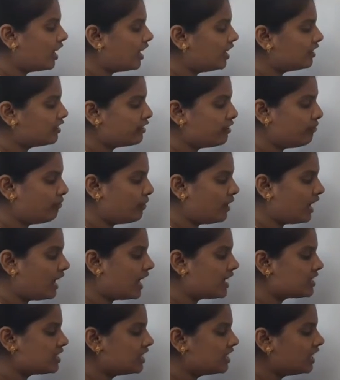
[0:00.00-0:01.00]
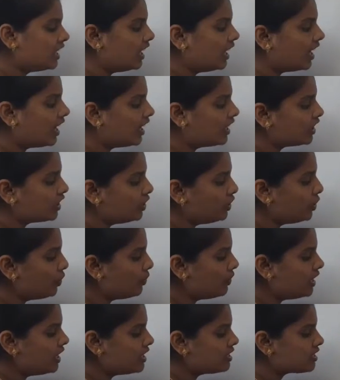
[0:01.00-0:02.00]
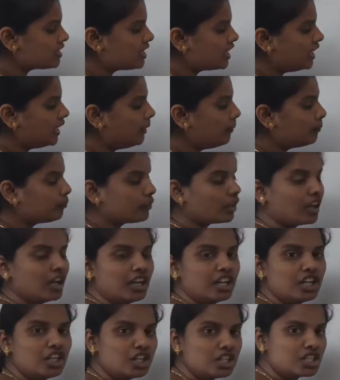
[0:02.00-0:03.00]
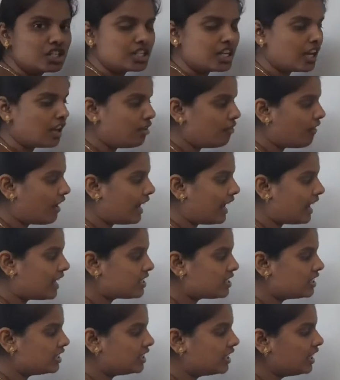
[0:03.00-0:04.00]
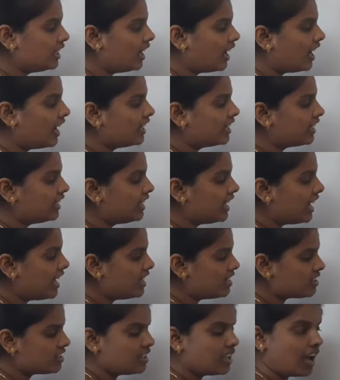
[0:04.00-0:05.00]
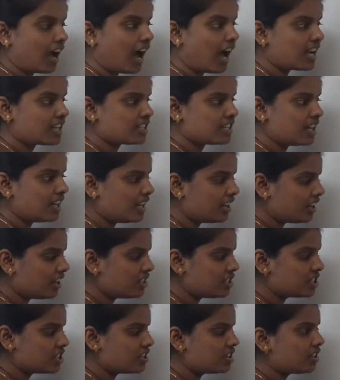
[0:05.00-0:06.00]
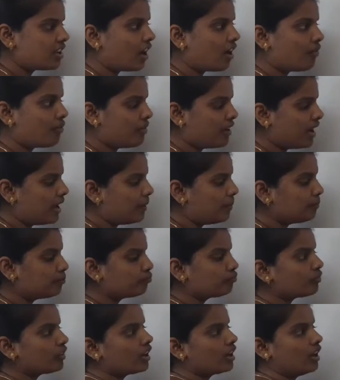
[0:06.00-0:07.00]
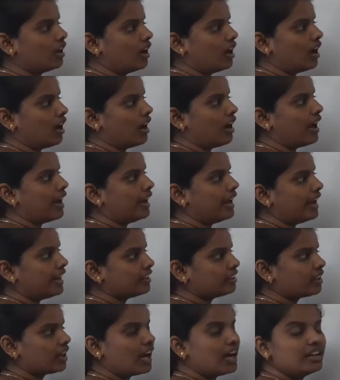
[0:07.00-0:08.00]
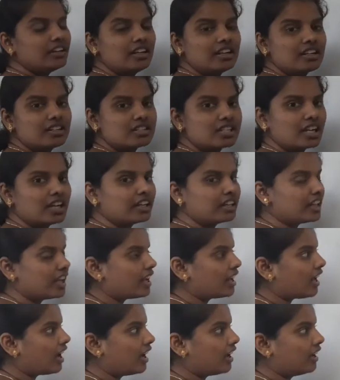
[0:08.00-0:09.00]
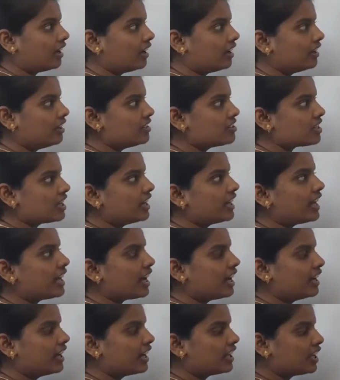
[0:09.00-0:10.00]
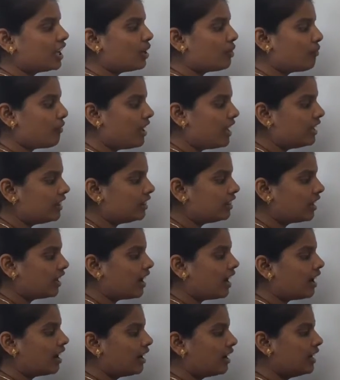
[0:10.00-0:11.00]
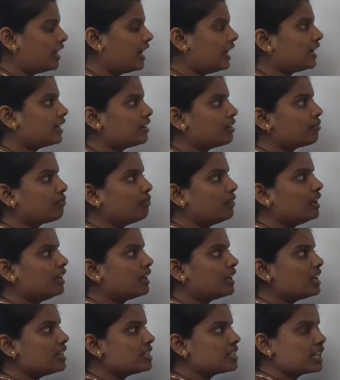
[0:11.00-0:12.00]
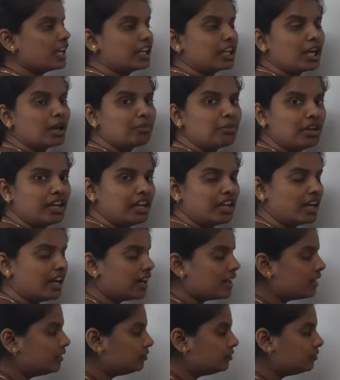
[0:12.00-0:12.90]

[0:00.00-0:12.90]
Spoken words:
drift velocity, and U is the initial velocity, and A is the acceleration of a electron inside a conductor when the electric field is set up here.